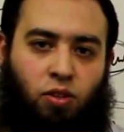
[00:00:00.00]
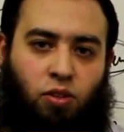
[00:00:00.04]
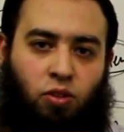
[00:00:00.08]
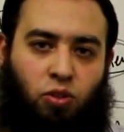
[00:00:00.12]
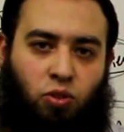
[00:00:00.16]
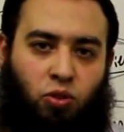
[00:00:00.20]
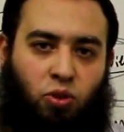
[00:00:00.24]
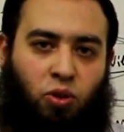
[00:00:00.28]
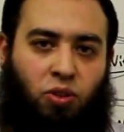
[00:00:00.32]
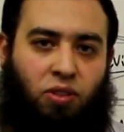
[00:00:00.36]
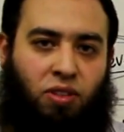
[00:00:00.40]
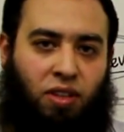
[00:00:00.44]

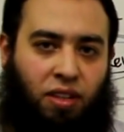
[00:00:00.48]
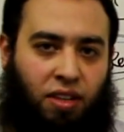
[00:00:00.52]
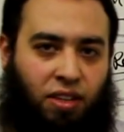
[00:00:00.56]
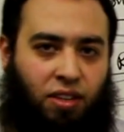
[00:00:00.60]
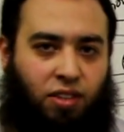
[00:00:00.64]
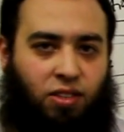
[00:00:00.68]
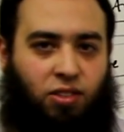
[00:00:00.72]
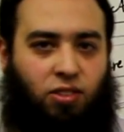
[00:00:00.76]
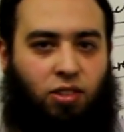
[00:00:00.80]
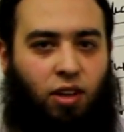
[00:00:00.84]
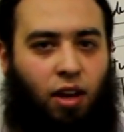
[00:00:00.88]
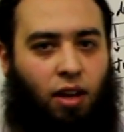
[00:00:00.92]
So the
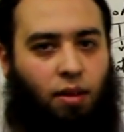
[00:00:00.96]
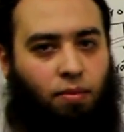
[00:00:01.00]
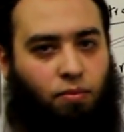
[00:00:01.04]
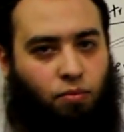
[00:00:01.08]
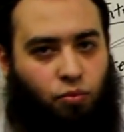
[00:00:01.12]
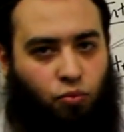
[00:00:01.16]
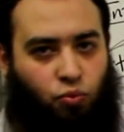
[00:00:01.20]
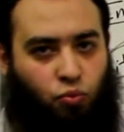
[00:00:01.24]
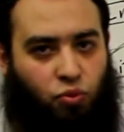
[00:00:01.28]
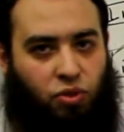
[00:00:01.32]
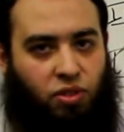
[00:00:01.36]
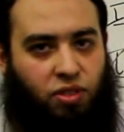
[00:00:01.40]
next
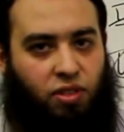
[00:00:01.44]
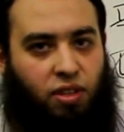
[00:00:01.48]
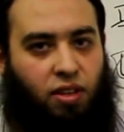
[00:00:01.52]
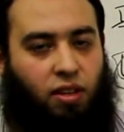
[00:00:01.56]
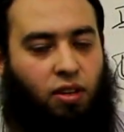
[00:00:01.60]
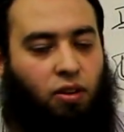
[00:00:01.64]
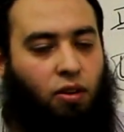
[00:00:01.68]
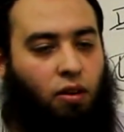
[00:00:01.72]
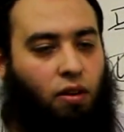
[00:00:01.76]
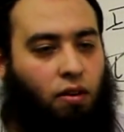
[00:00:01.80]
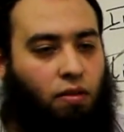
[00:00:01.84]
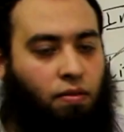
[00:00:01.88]
time we
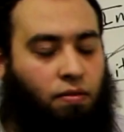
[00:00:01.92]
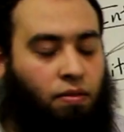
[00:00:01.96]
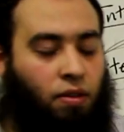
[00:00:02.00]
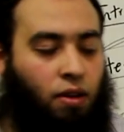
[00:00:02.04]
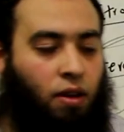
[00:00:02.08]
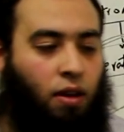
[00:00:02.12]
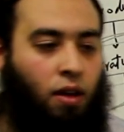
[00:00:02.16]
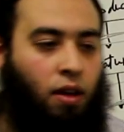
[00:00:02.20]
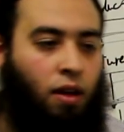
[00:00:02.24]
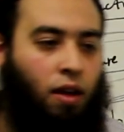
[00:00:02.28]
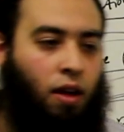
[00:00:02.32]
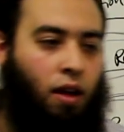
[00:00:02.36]
think of,
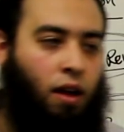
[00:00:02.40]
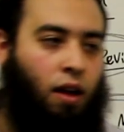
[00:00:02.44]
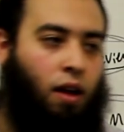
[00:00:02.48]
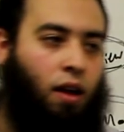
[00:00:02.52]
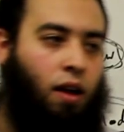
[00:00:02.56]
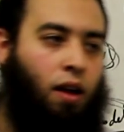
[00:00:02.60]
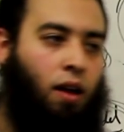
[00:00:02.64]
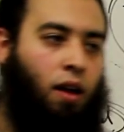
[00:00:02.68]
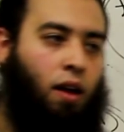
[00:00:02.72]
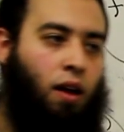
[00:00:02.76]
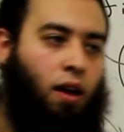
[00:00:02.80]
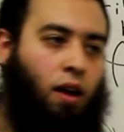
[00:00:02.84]

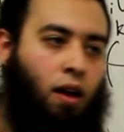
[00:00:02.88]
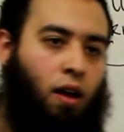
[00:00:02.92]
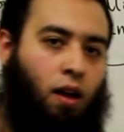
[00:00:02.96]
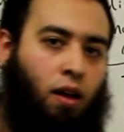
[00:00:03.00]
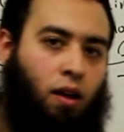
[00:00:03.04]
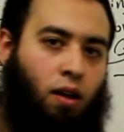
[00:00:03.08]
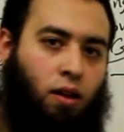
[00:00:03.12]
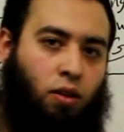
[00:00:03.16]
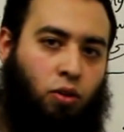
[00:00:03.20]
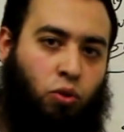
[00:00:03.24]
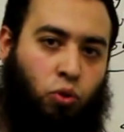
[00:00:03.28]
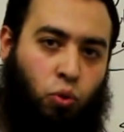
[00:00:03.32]

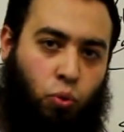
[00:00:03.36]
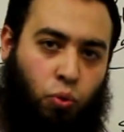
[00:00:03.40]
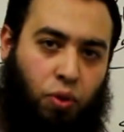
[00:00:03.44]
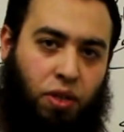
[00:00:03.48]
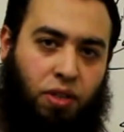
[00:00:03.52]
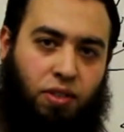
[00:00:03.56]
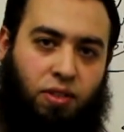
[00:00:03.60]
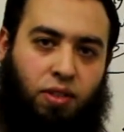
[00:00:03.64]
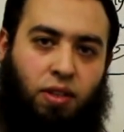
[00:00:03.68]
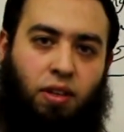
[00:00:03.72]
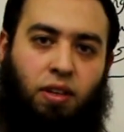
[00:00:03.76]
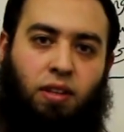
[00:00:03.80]
do
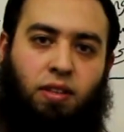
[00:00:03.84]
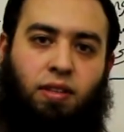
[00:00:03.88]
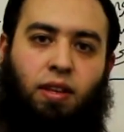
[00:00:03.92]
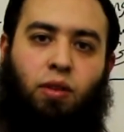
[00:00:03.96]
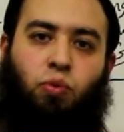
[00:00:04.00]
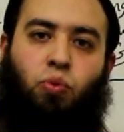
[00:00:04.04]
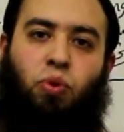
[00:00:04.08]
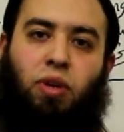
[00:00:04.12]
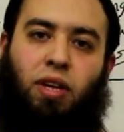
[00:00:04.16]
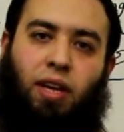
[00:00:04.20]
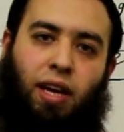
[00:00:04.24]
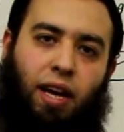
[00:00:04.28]
we think
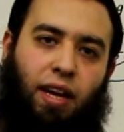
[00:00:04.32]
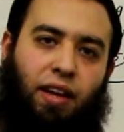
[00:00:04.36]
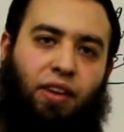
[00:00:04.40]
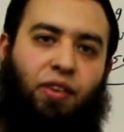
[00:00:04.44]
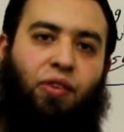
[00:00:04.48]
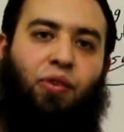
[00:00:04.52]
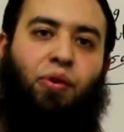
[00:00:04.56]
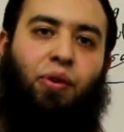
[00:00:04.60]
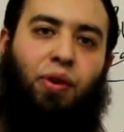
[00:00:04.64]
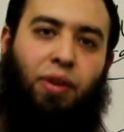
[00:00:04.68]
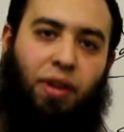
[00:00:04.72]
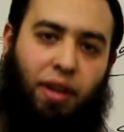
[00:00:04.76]
that we can
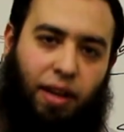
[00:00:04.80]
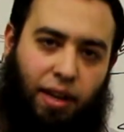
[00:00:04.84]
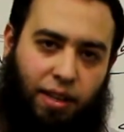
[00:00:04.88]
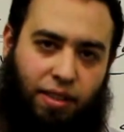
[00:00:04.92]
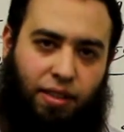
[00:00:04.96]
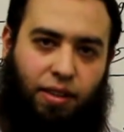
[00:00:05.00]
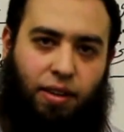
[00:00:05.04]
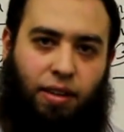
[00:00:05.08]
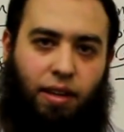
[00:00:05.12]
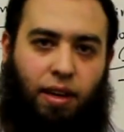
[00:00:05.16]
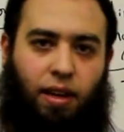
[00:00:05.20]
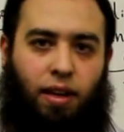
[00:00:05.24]

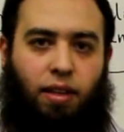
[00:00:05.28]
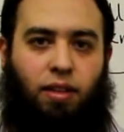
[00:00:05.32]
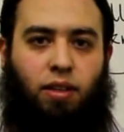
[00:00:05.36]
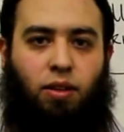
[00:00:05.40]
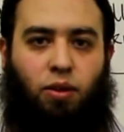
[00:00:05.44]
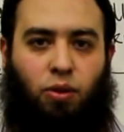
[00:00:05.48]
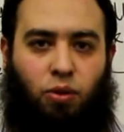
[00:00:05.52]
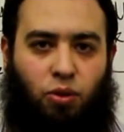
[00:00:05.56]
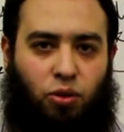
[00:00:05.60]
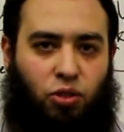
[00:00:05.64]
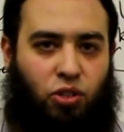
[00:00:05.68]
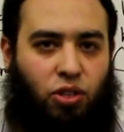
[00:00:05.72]
create a
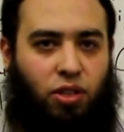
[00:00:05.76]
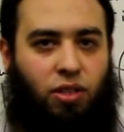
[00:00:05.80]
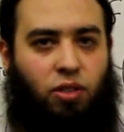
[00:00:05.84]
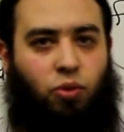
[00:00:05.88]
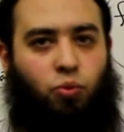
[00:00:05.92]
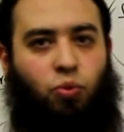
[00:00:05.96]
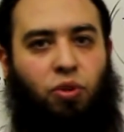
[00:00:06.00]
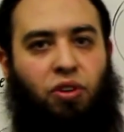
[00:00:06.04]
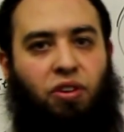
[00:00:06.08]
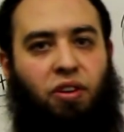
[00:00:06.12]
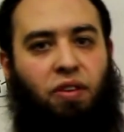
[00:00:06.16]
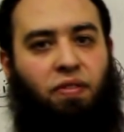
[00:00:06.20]
reality or
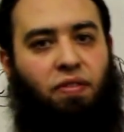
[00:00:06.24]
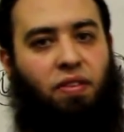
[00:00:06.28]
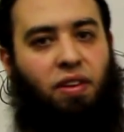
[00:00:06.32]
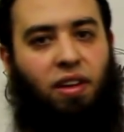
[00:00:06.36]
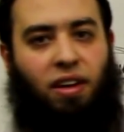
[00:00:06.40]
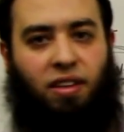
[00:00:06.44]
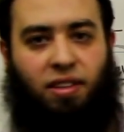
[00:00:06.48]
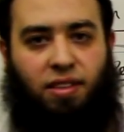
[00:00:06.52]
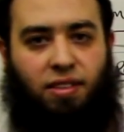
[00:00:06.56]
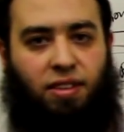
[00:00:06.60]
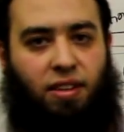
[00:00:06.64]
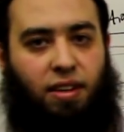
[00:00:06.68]
just we
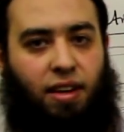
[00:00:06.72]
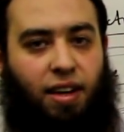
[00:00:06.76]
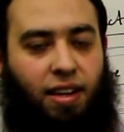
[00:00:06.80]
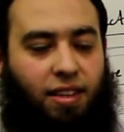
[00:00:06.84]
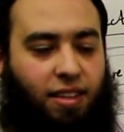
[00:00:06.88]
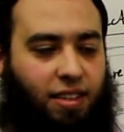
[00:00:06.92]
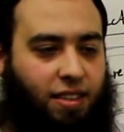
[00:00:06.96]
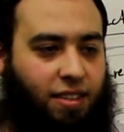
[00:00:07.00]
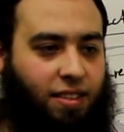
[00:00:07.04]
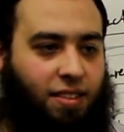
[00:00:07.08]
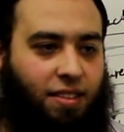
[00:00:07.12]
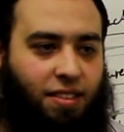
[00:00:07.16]
reflect the
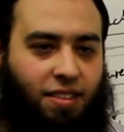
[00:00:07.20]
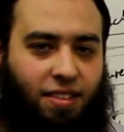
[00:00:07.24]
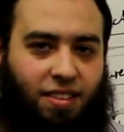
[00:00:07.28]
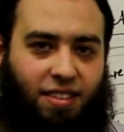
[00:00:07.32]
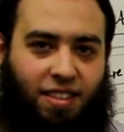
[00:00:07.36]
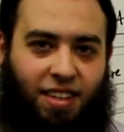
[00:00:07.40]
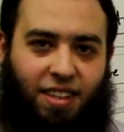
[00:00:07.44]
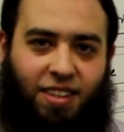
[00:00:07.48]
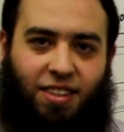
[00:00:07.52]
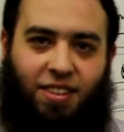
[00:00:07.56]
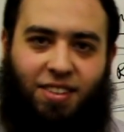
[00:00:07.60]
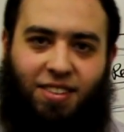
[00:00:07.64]
reality?
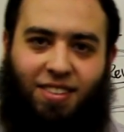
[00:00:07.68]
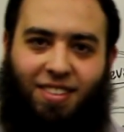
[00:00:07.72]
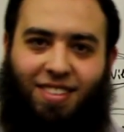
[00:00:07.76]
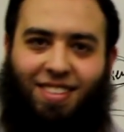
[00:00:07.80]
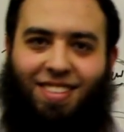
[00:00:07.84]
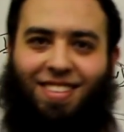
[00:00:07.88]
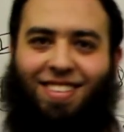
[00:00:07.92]
Thank you.